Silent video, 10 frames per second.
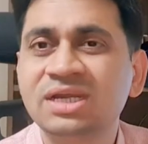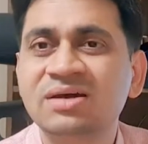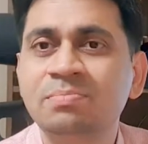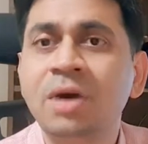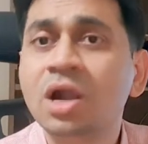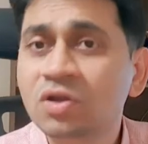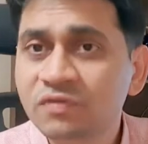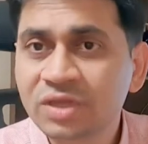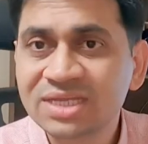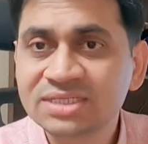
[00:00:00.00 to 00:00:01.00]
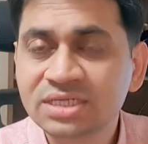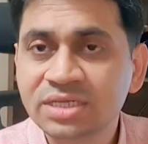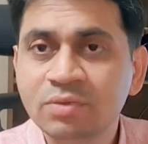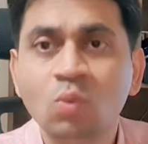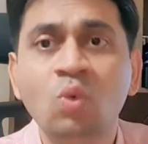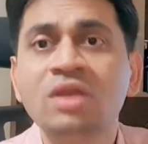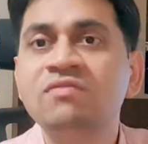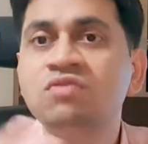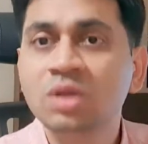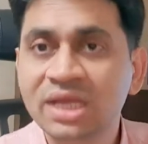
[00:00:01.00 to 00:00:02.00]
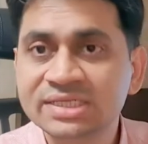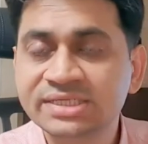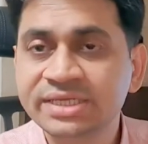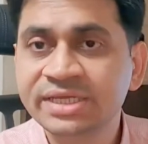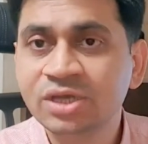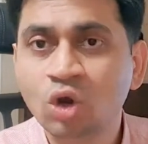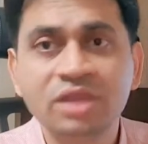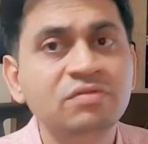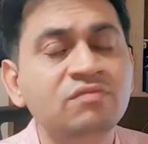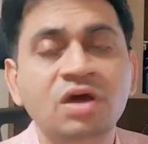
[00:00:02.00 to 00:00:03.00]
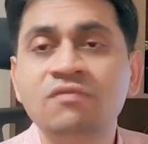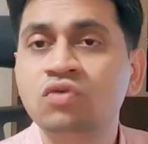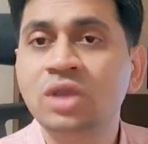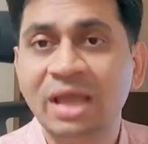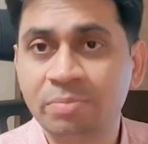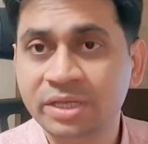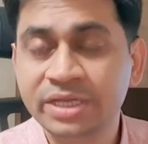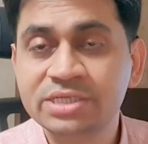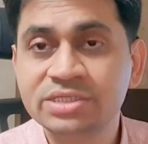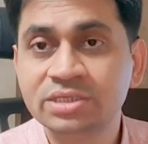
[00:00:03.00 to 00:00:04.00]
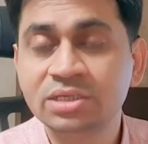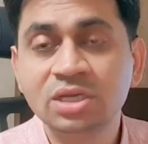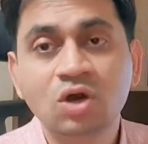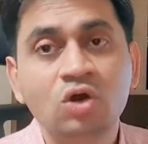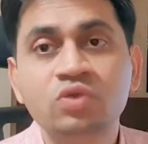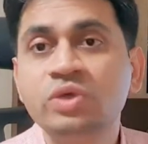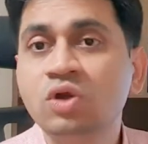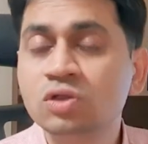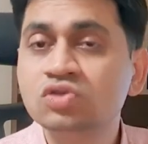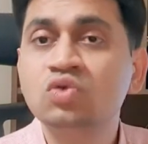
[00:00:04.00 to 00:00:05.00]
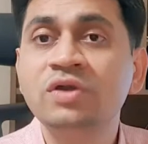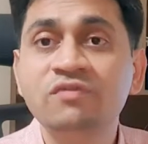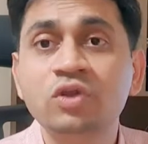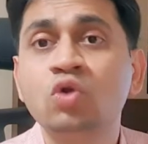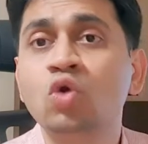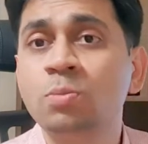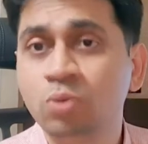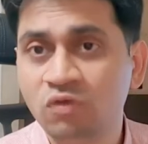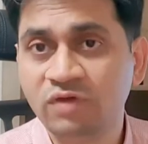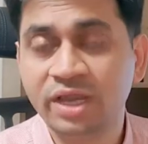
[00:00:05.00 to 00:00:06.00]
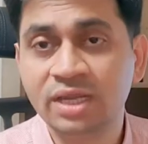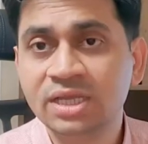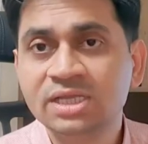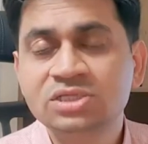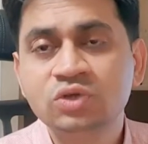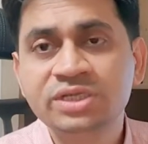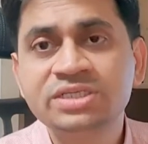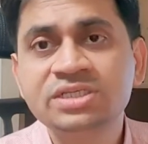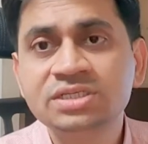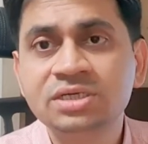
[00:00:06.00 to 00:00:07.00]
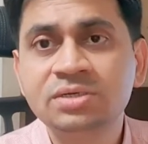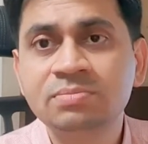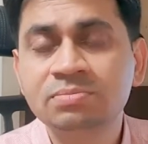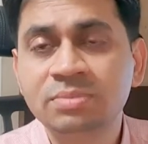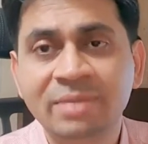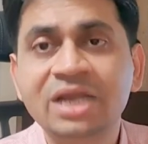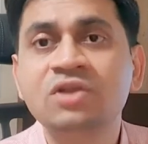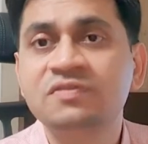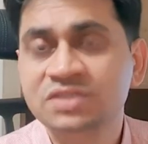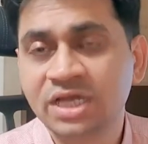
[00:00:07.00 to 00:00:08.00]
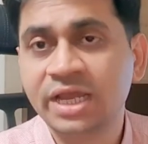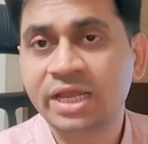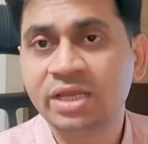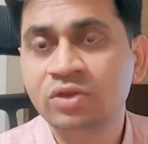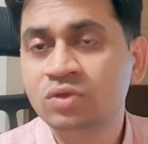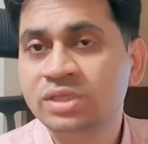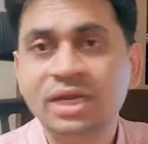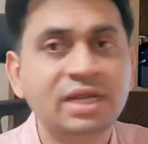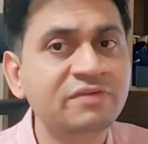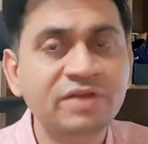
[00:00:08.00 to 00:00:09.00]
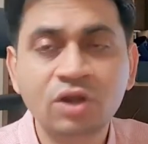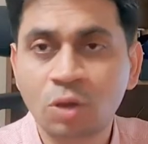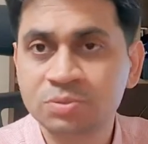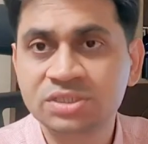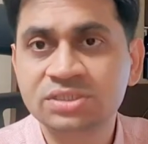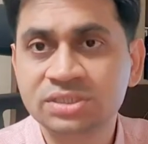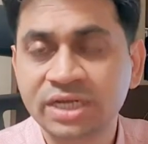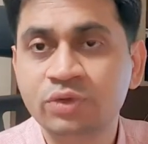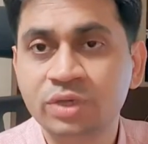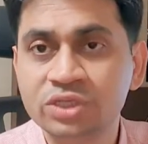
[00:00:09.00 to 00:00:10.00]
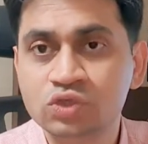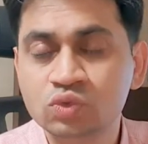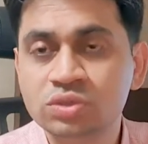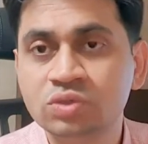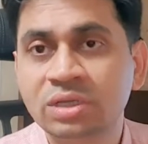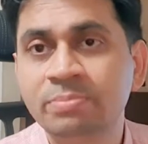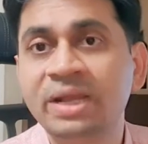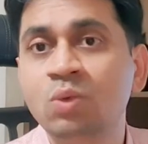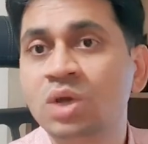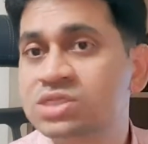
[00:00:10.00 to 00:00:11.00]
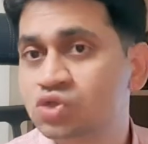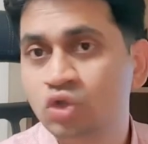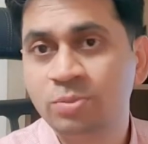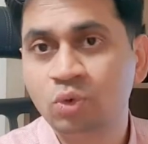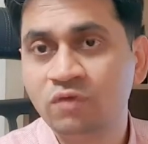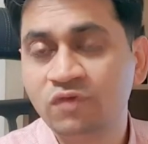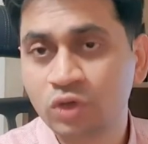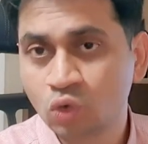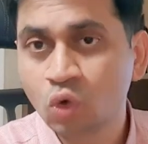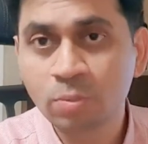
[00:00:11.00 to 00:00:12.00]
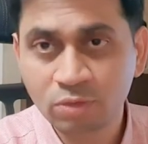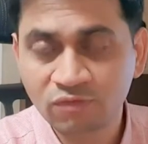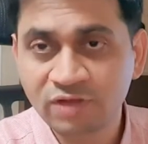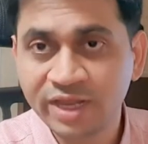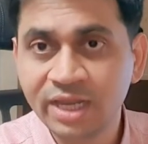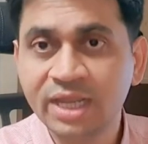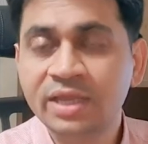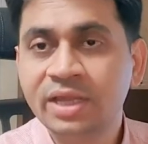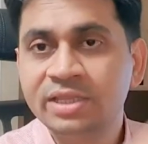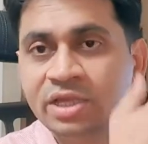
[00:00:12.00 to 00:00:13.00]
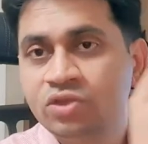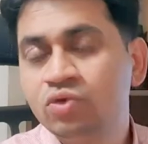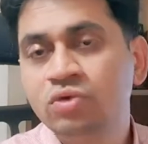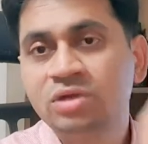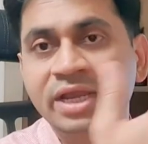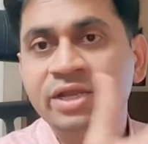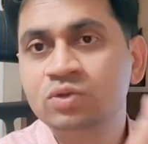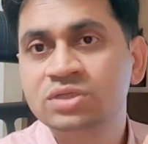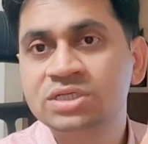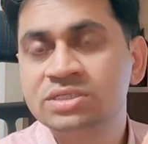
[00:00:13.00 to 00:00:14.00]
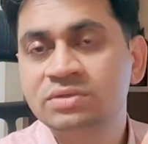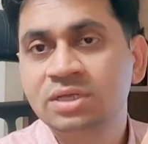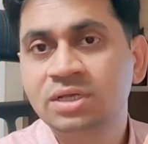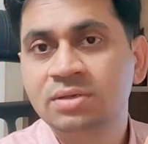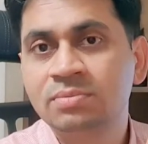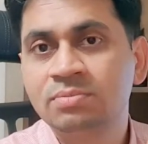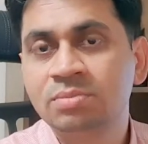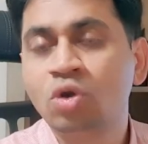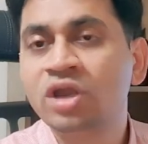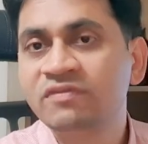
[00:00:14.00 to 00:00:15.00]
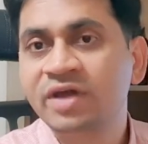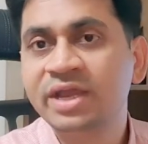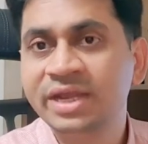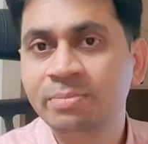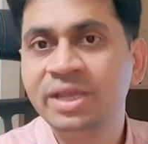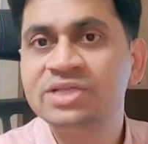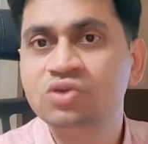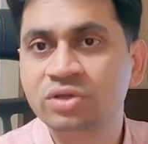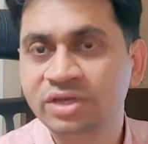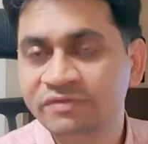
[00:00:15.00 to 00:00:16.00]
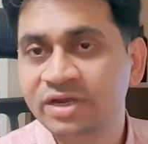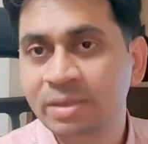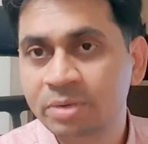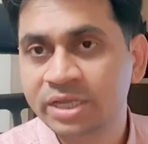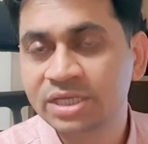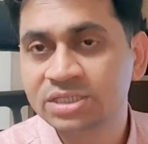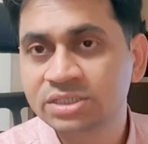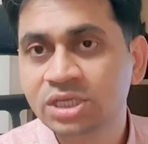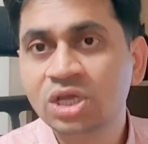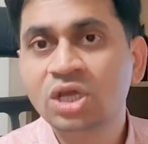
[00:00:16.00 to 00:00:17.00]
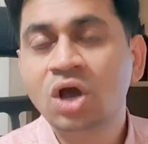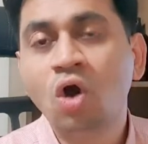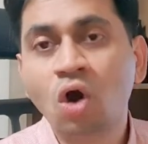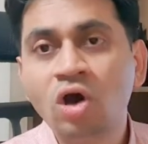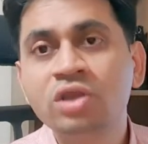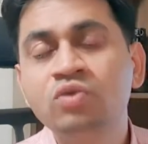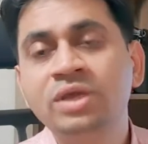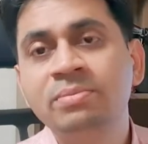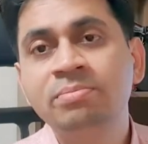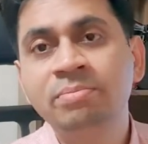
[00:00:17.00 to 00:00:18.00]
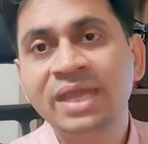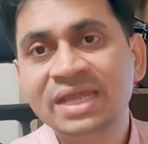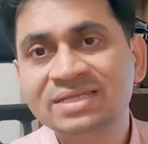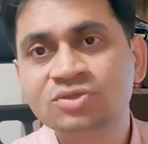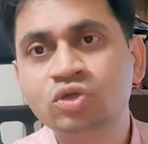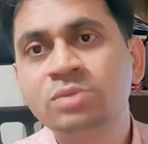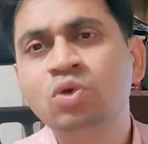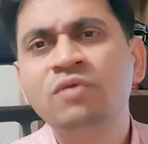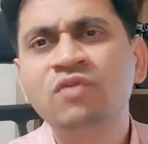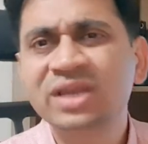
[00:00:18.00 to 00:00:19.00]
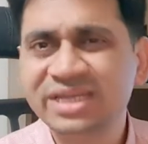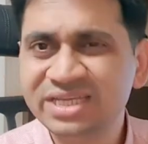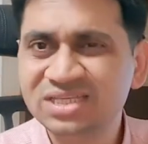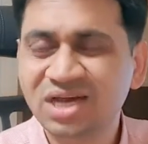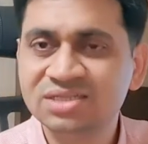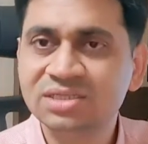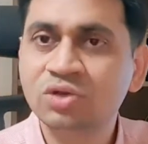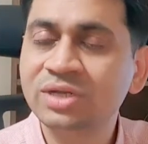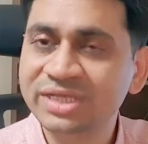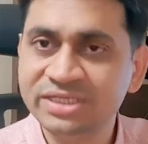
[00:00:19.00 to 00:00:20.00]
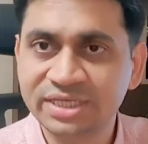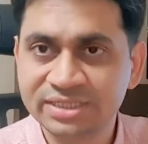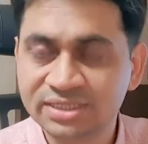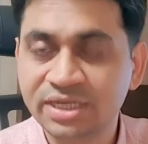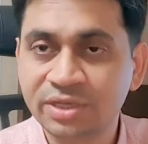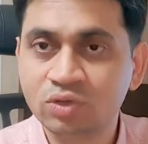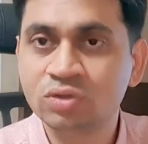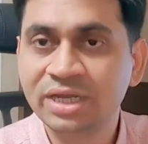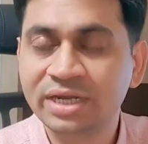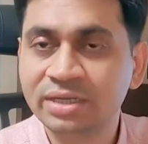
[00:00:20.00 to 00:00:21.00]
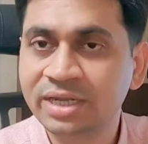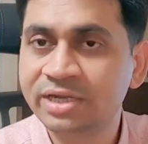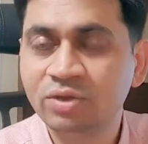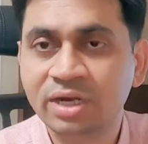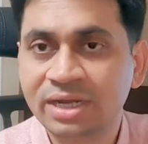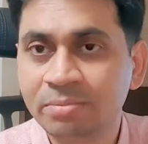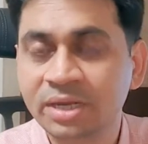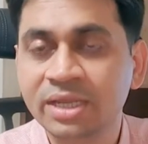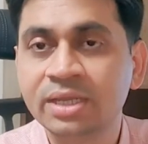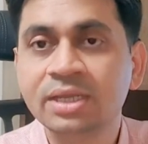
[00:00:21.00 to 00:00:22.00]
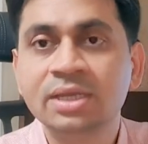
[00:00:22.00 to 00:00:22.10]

a part of your essay, one full essay, or even one full application, or you can also do it for your whole profile. So it's just a matter of style. There are different options that you can choose. You can build one storyboard for your whole profile, and then try to just modify it based on your different applications, or you can make storyboard for each answer or each essay that you are attempting.